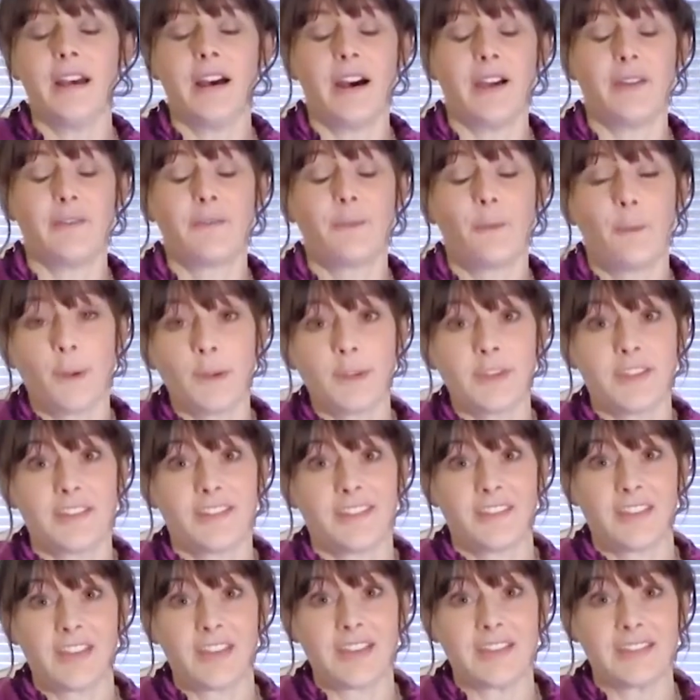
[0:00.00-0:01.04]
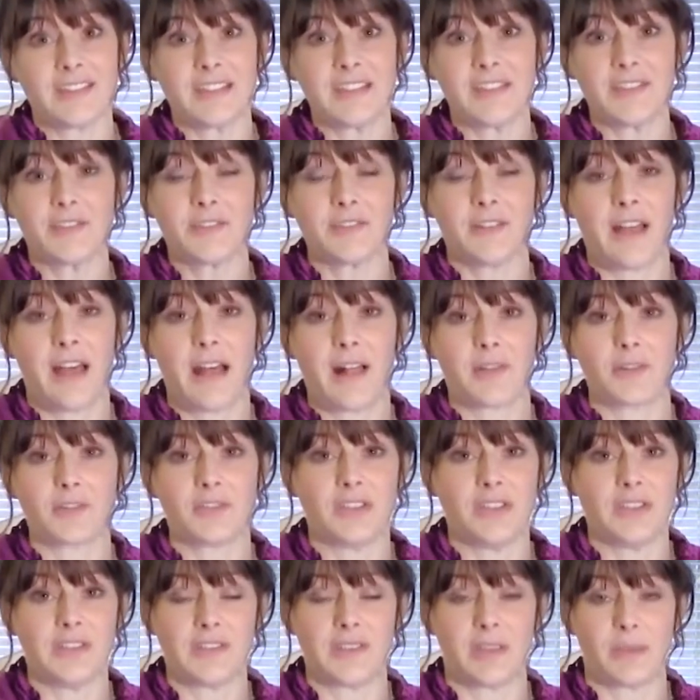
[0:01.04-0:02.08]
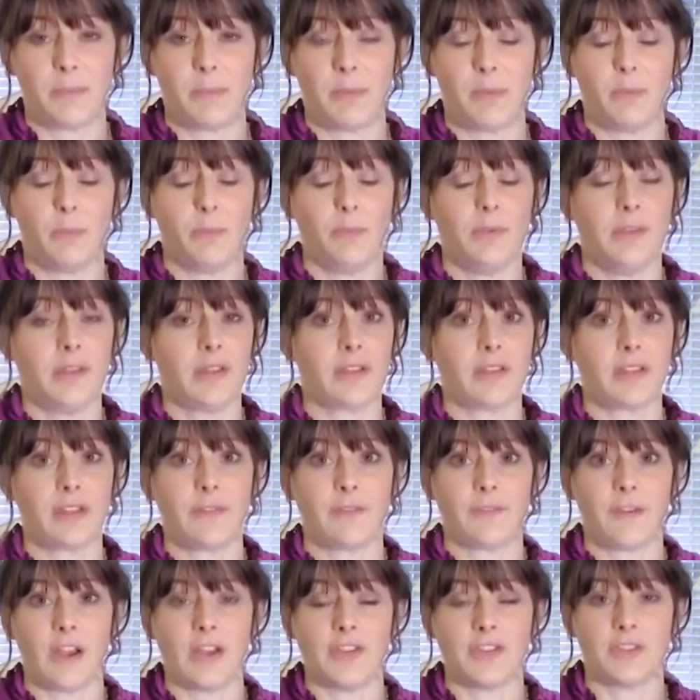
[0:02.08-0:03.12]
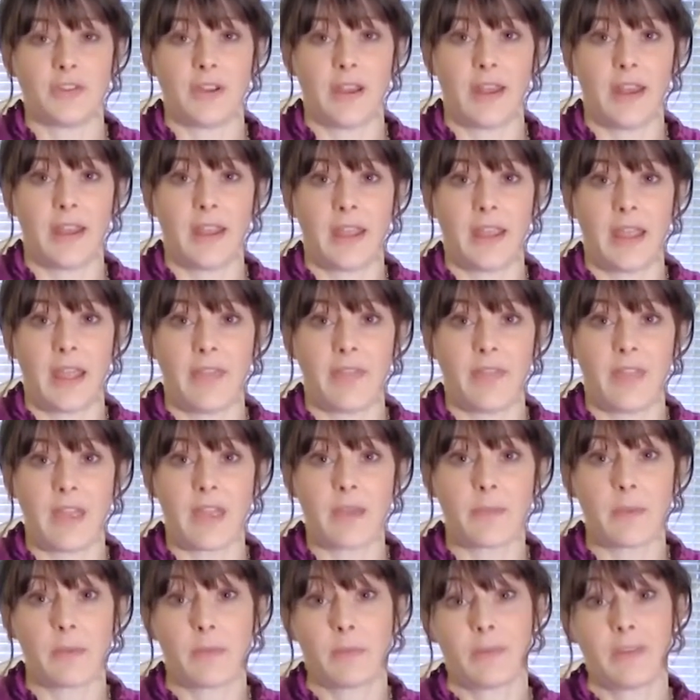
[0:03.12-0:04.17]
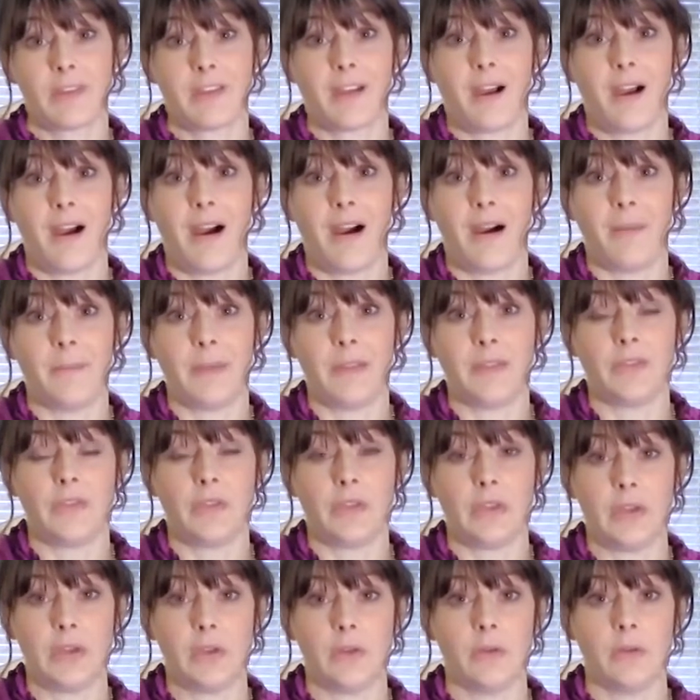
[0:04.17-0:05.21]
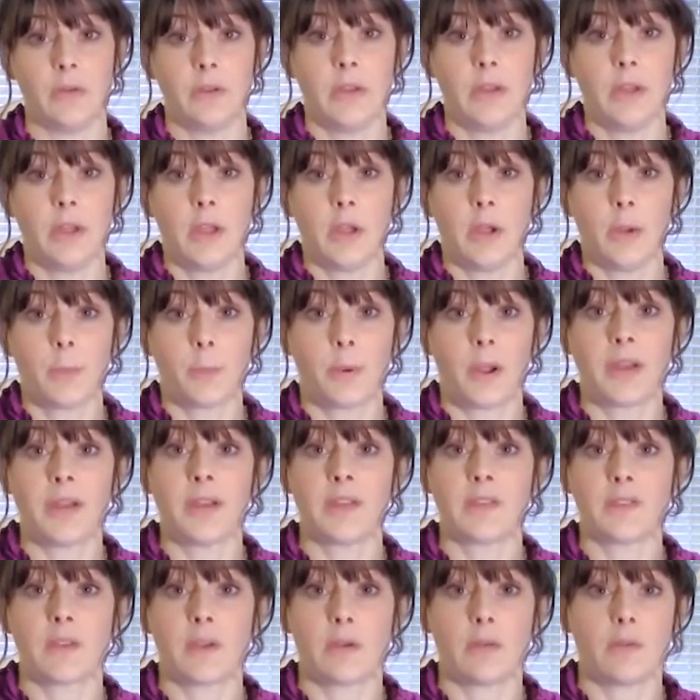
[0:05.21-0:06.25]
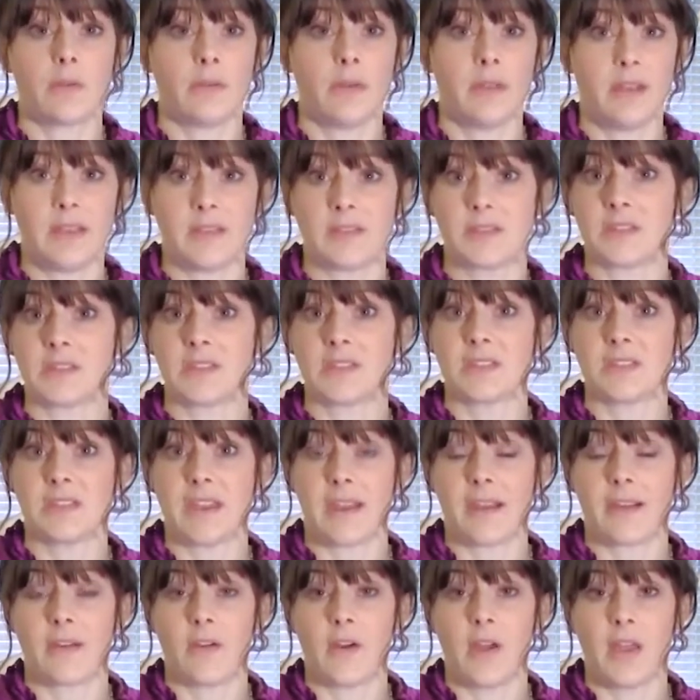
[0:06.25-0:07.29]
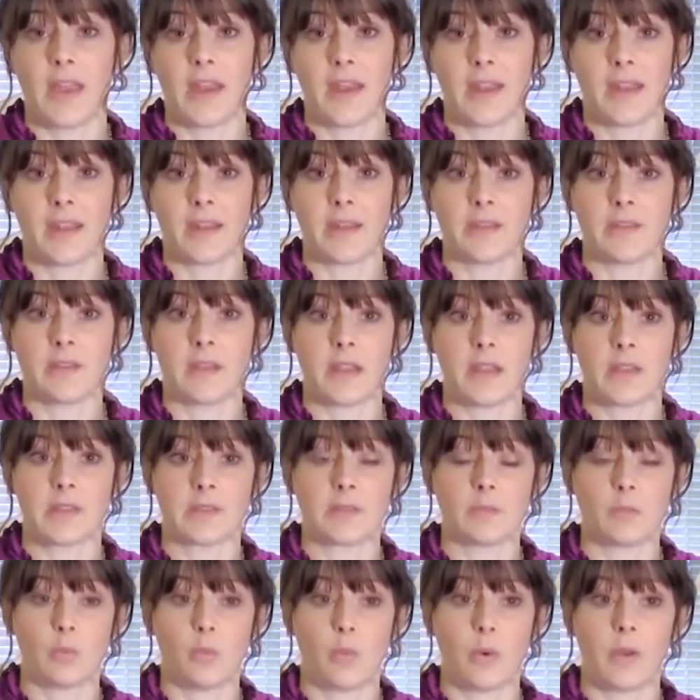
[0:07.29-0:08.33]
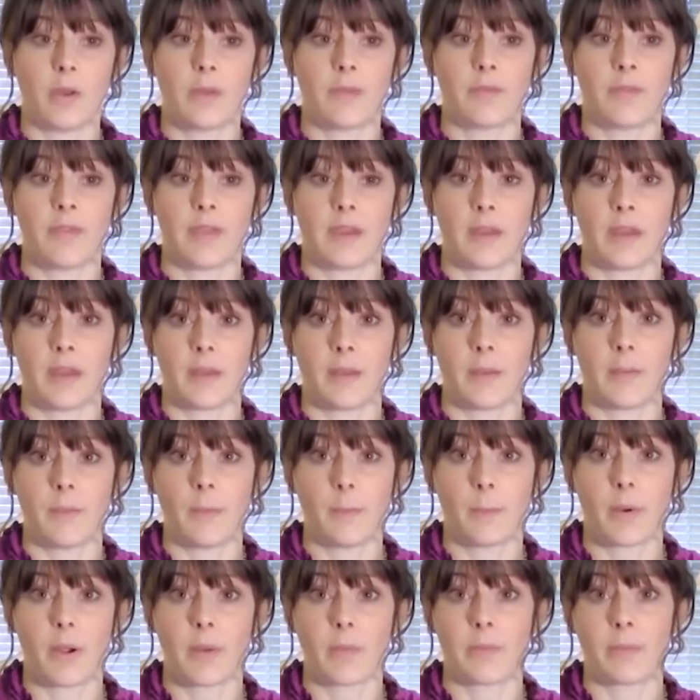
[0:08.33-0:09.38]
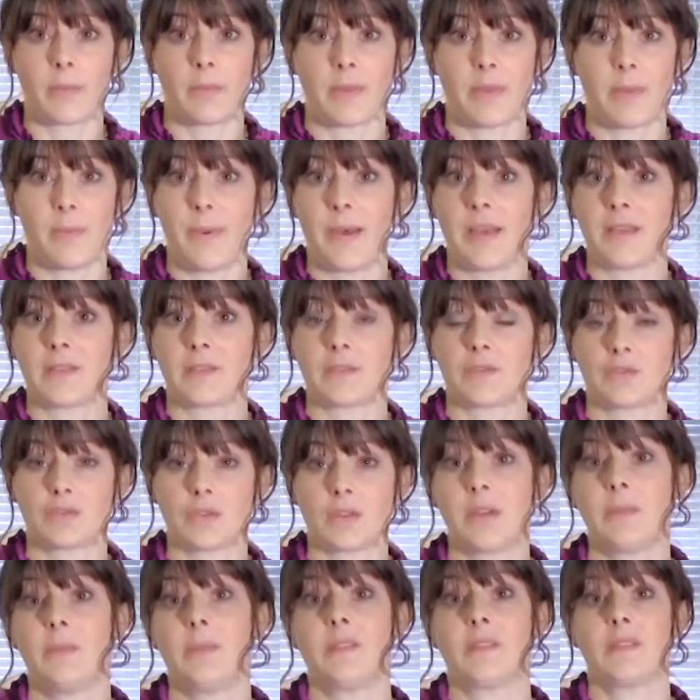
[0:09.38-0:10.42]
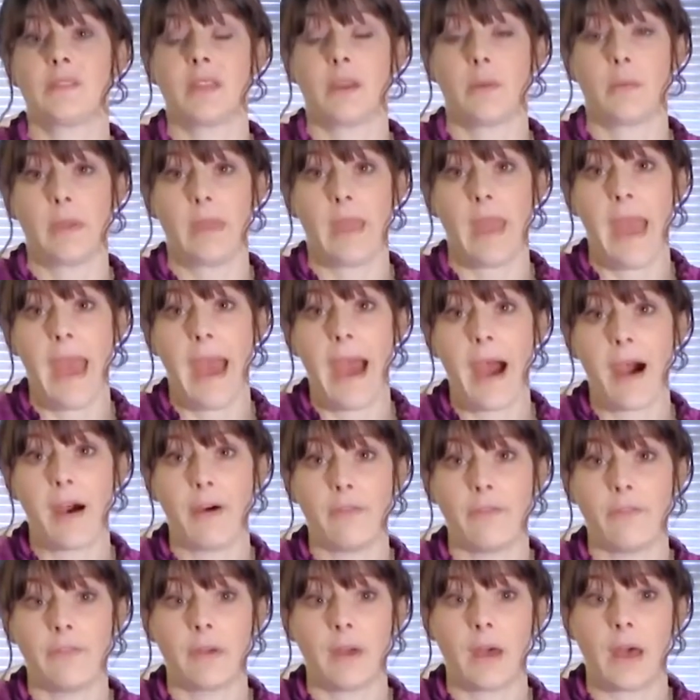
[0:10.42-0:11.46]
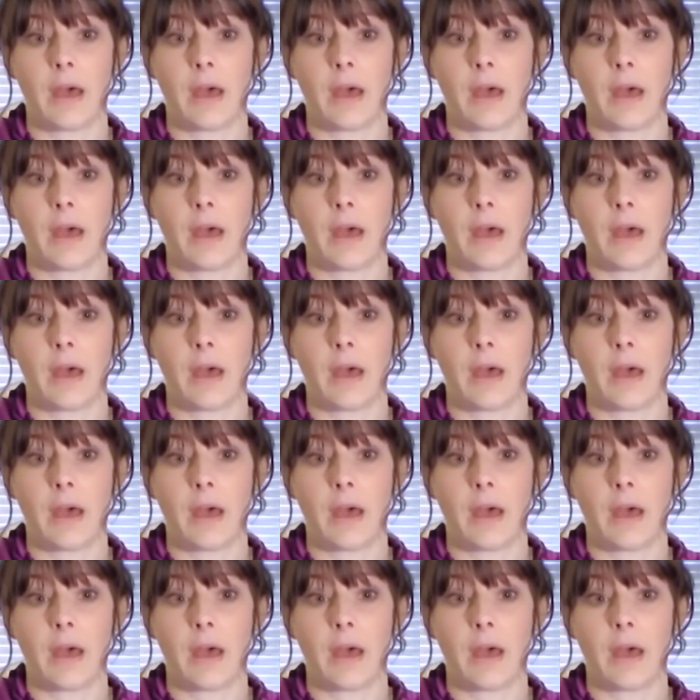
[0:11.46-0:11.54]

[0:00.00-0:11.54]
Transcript: Unfortunately, seasonal allergies can be really frustrating, and they can be really common too. Prednisone is a steroid and is one of probably the best treatments that we have.